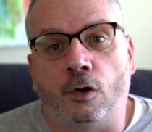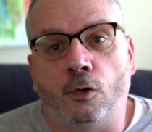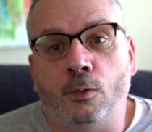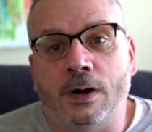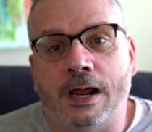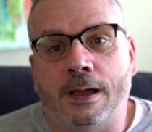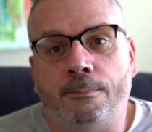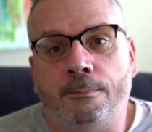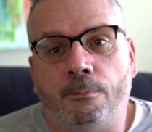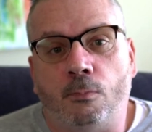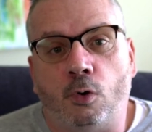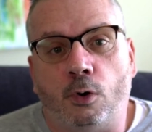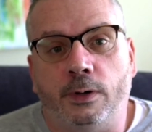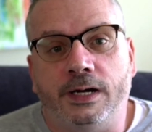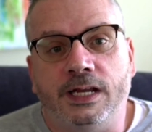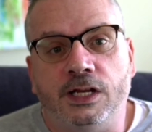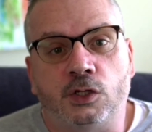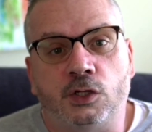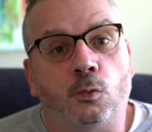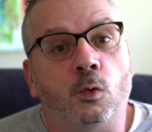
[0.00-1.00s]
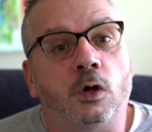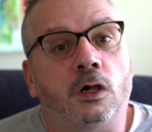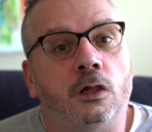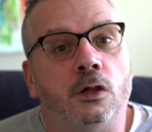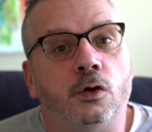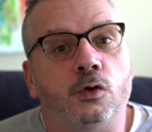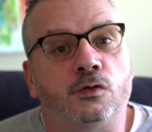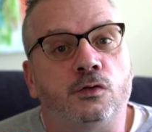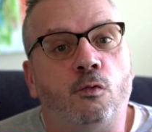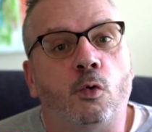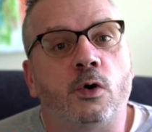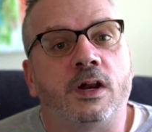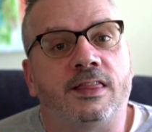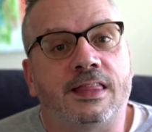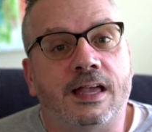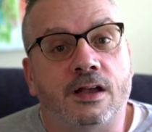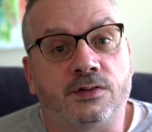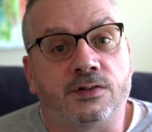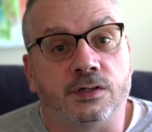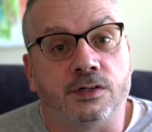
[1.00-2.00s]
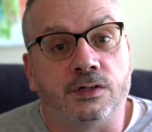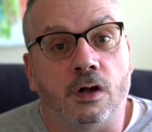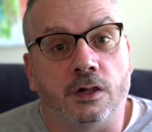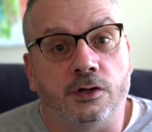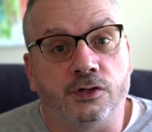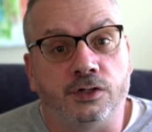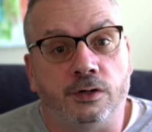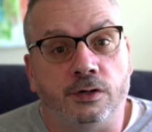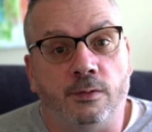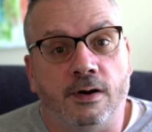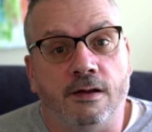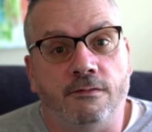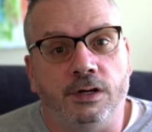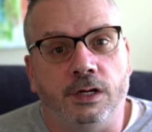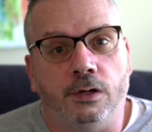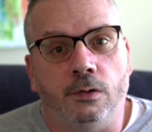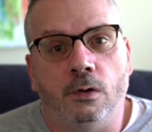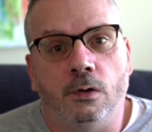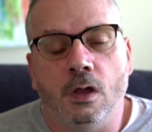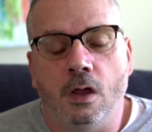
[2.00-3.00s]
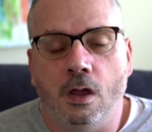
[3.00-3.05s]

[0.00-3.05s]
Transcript: rep, Maurice, will close $40,000 in revenue,